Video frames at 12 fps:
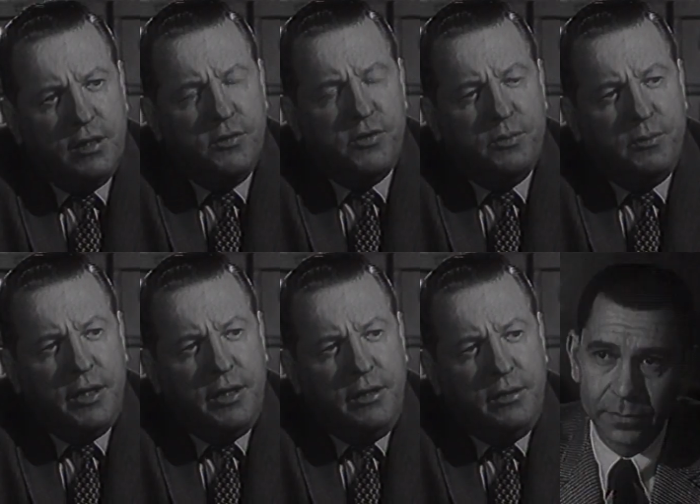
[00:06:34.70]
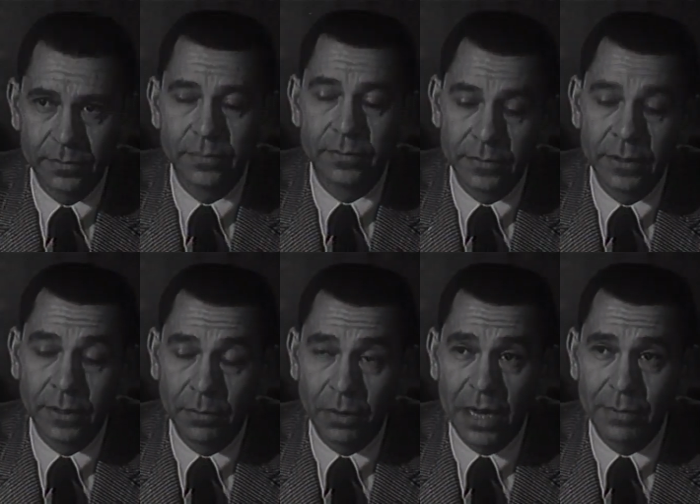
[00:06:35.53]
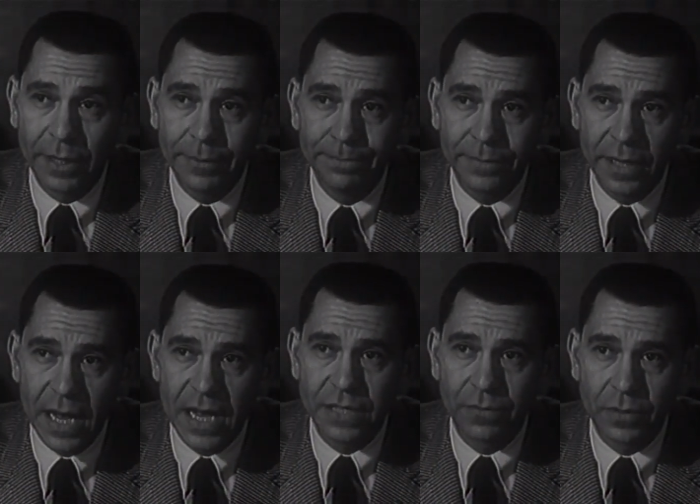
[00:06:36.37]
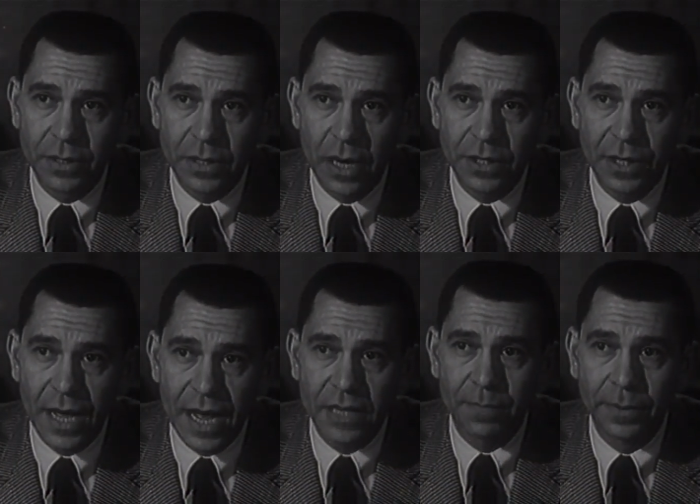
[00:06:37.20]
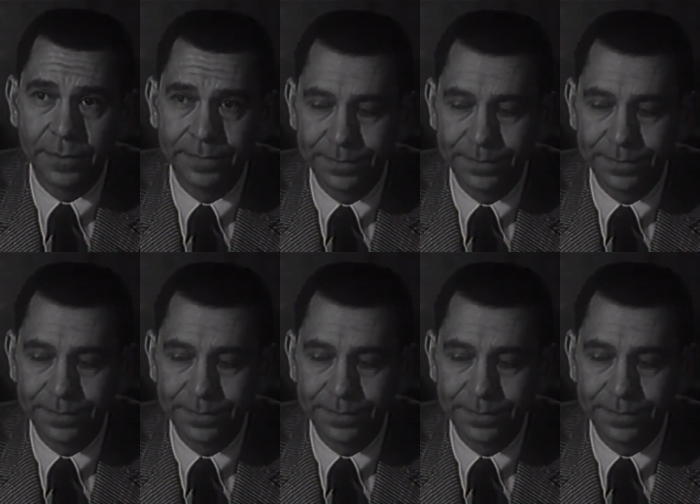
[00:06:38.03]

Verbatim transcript: lose some money? Probably. He asked for a Sergeant Haspel.